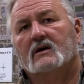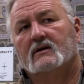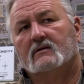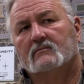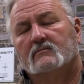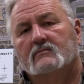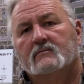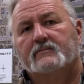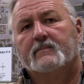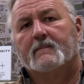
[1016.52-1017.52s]

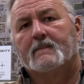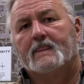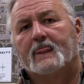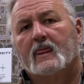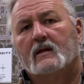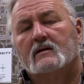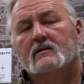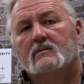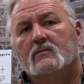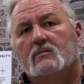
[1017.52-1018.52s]

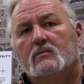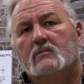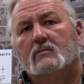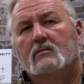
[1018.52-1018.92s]
(no one is talking)